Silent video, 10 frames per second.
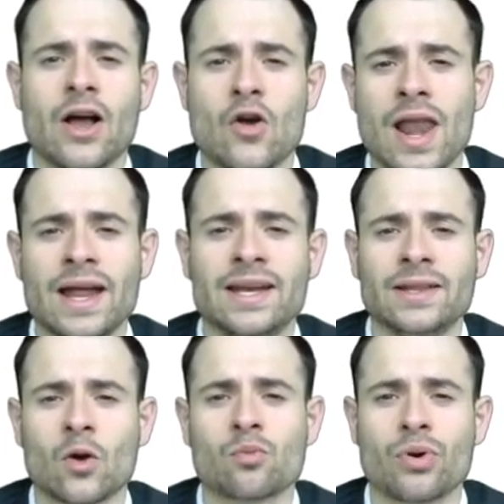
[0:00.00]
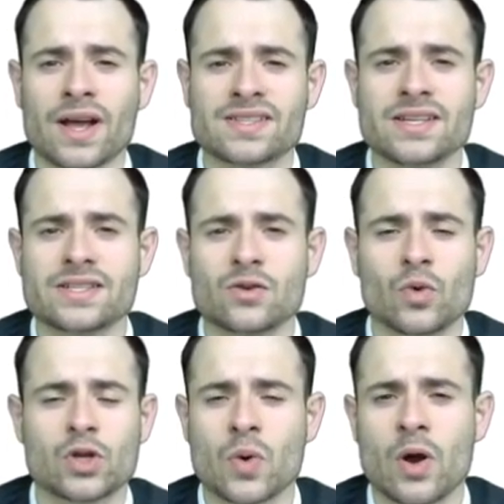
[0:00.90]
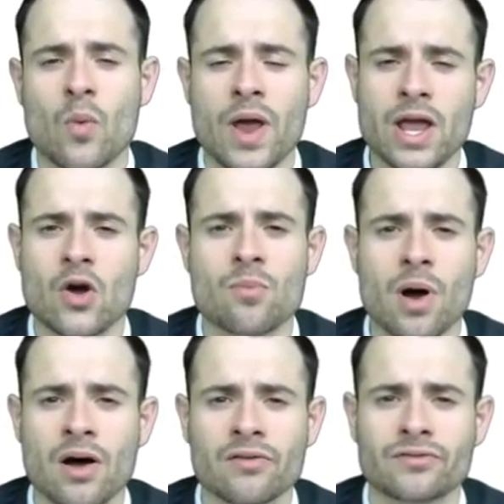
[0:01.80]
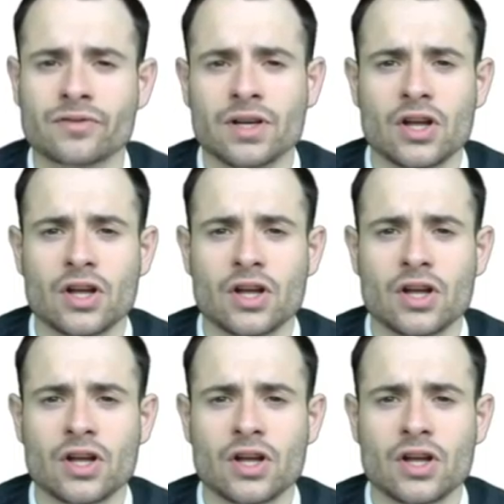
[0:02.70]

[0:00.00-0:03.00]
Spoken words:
aligning their own prices, which were way above